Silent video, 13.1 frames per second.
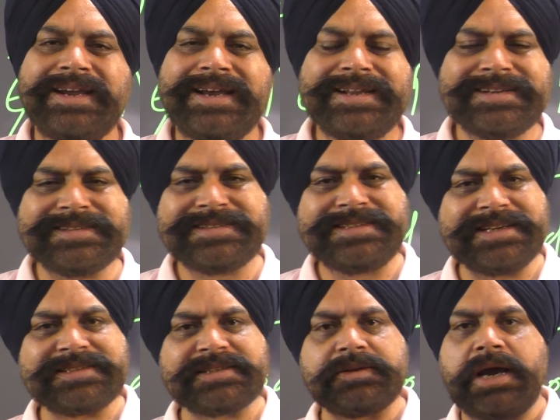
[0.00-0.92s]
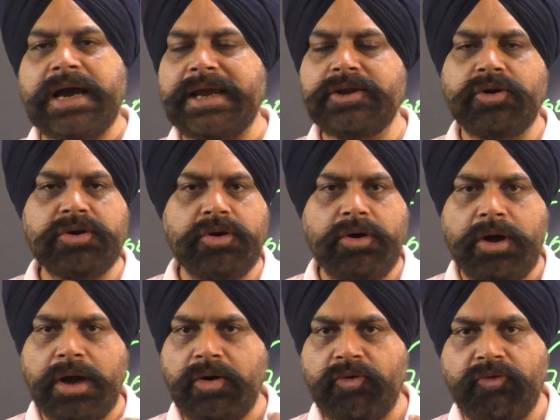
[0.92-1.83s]
It is just, I don't
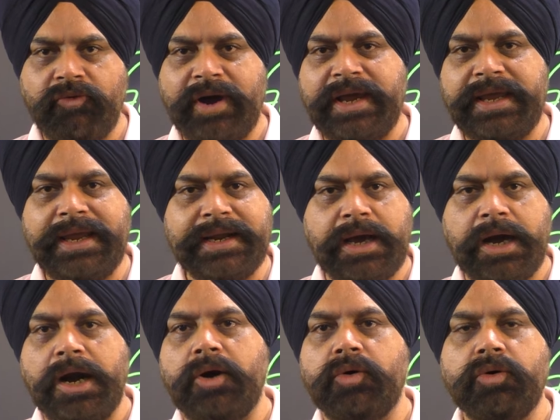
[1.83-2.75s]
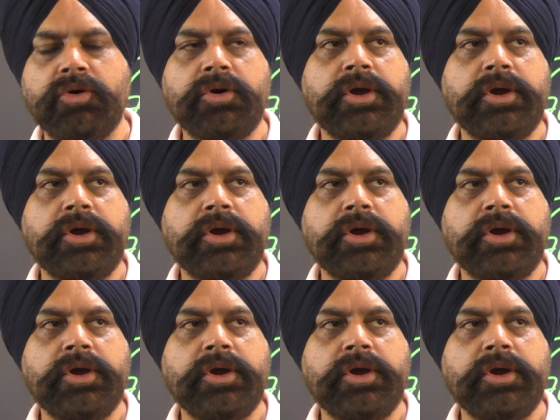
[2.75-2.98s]
know why and how